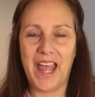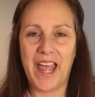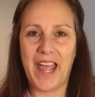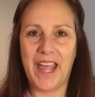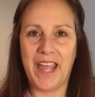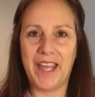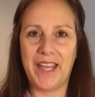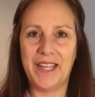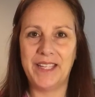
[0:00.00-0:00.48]

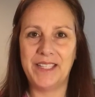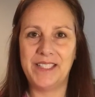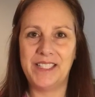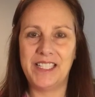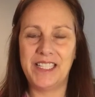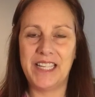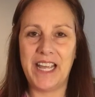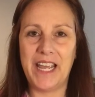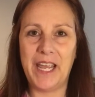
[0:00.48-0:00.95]
and
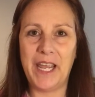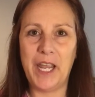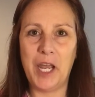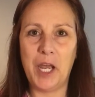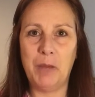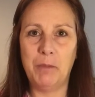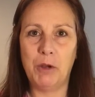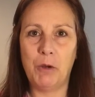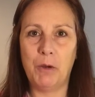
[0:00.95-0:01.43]
today
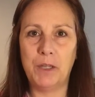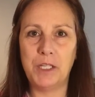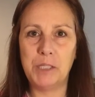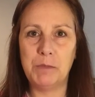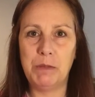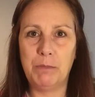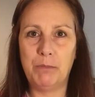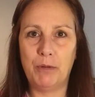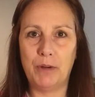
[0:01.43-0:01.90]
I'm going to
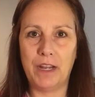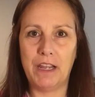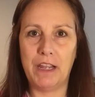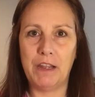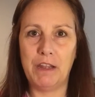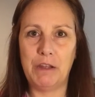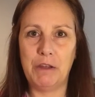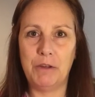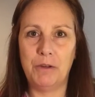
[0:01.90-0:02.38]
be
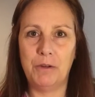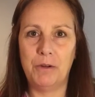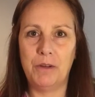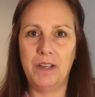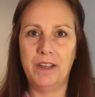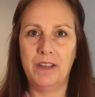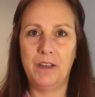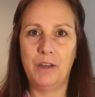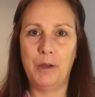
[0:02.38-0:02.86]
bringing you
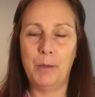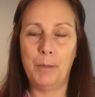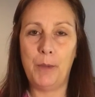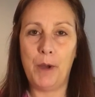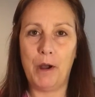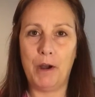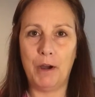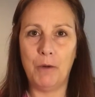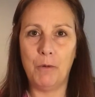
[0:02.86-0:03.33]

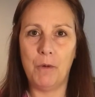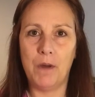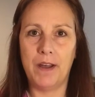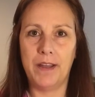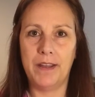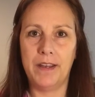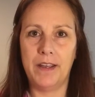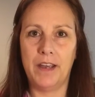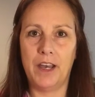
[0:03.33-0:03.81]
part
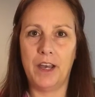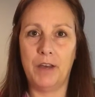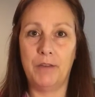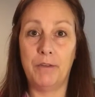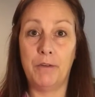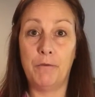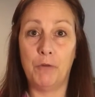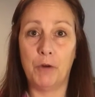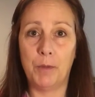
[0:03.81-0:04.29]
one of
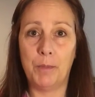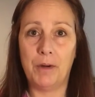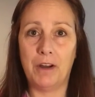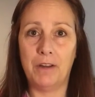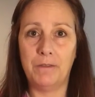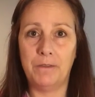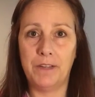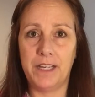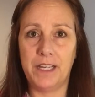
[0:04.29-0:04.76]
a
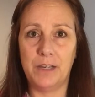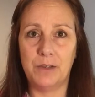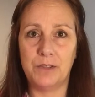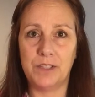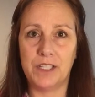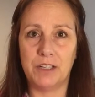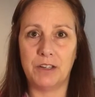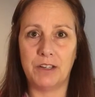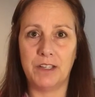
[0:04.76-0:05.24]
4-part video
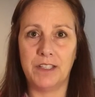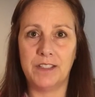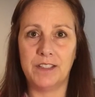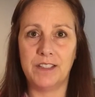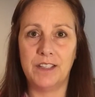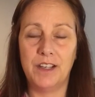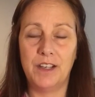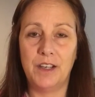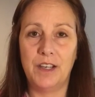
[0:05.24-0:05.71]

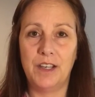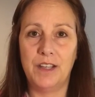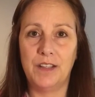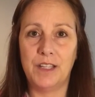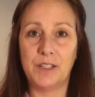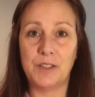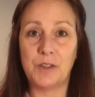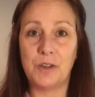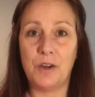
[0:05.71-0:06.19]
series
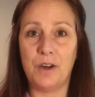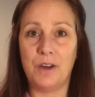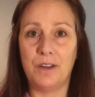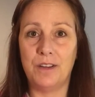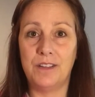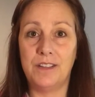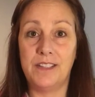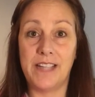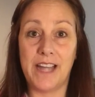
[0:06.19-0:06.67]
that's
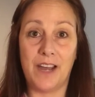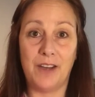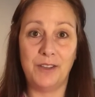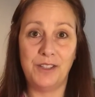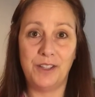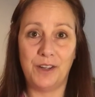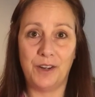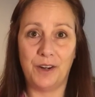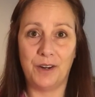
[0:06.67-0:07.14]
called Down
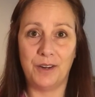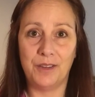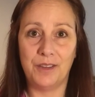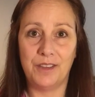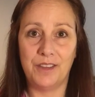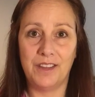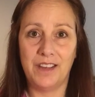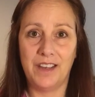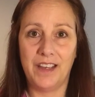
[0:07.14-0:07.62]
to
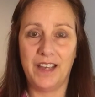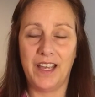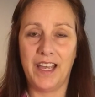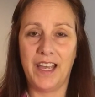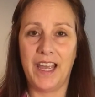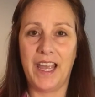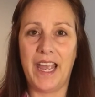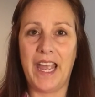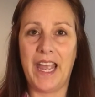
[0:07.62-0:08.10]
Earth,
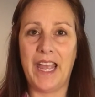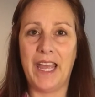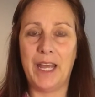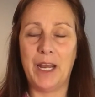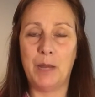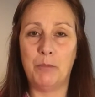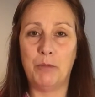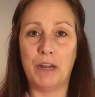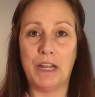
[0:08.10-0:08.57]

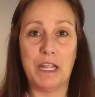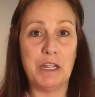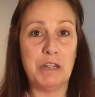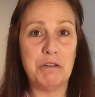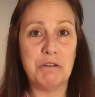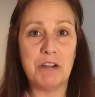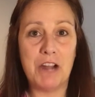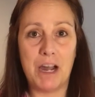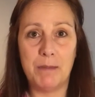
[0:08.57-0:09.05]
and I'm bringing
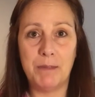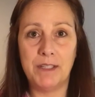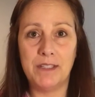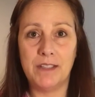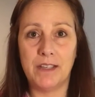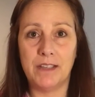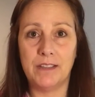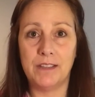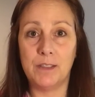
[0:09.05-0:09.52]
you common
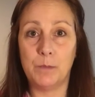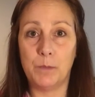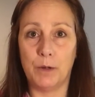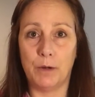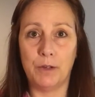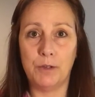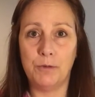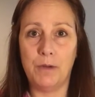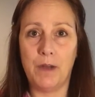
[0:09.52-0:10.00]
sense
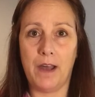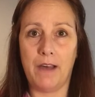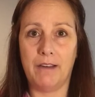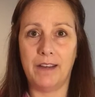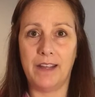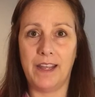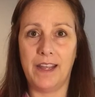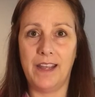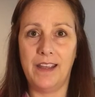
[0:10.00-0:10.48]

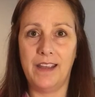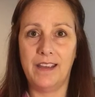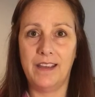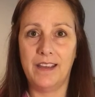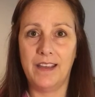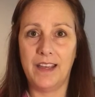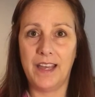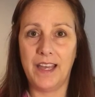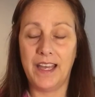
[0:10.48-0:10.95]
spirituality,
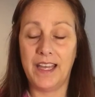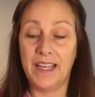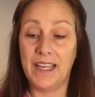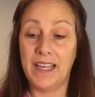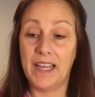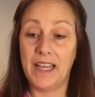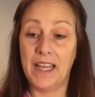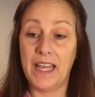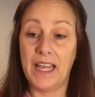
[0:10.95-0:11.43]

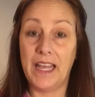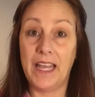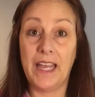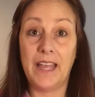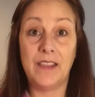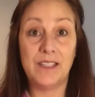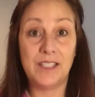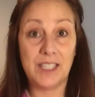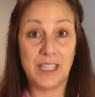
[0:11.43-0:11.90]

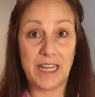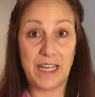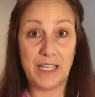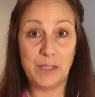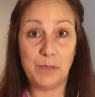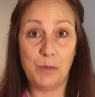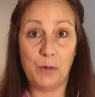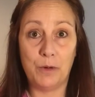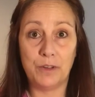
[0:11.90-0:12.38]
and
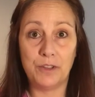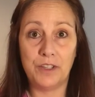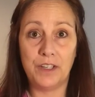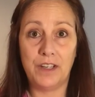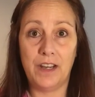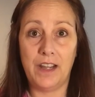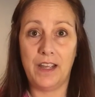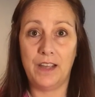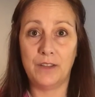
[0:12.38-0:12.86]
today's
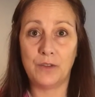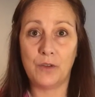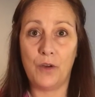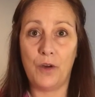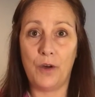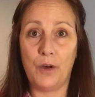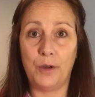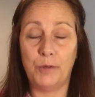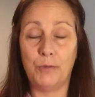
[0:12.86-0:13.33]
portion is
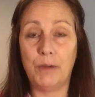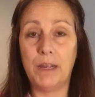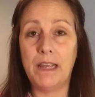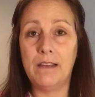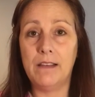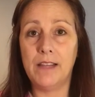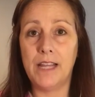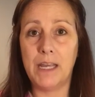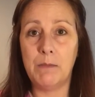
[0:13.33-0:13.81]
called
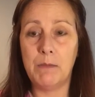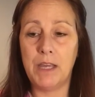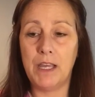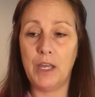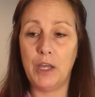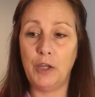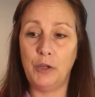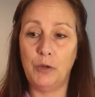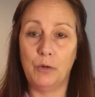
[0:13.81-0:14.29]

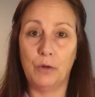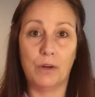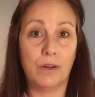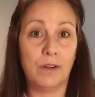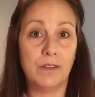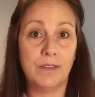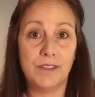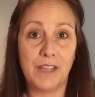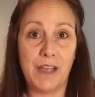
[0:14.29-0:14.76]
Reclaiming
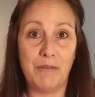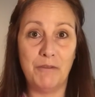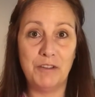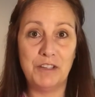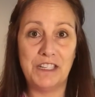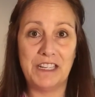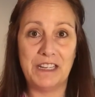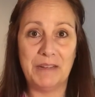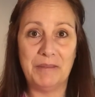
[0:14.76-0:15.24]
Your
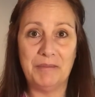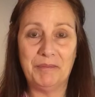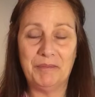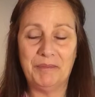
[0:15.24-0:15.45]
Sovereignty.